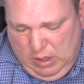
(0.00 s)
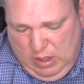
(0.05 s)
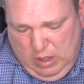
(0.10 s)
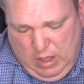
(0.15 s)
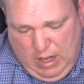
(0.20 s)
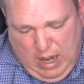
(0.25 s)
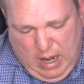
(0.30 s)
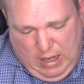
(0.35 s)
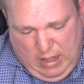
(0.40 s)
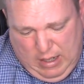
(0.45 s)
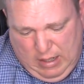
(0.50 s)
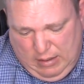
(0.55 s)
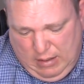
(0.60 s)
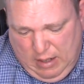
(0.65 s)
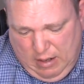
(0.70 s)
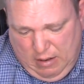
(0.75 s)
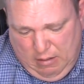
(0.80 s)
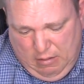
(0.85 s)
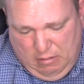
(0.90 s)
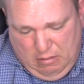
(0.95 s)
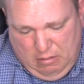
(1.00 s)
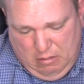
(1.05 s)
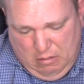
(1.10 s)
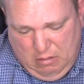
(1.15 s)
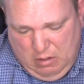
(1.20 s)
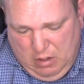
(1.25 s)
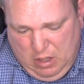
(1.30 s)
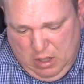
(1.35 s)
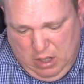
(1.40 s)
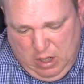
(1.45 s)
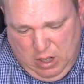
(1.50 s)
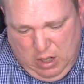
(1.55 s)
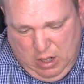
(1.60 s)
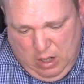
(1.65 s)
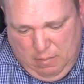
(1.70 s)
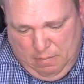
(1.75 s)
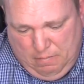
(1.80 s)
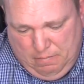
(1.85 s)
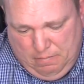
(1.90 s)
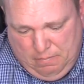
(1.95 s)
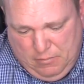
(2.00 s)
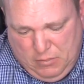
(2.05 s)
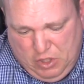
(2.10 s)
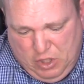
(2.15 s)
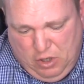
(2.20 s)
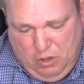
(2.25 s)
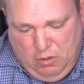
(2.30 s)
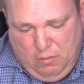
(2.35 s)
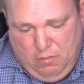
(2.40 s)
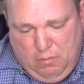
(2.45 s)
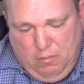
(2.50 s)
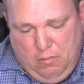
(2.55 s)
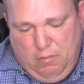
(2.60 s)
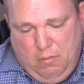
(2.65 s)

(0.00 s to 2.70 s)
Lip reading: You got to get there. So